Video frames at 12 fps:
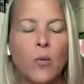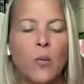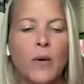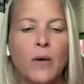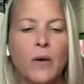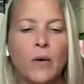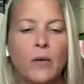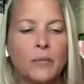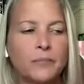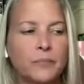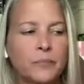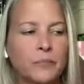
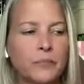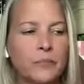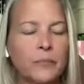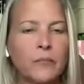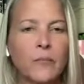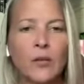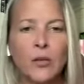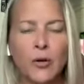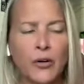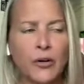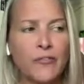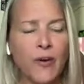will
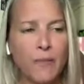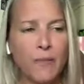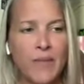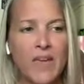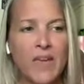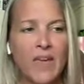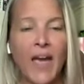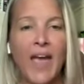learn from me.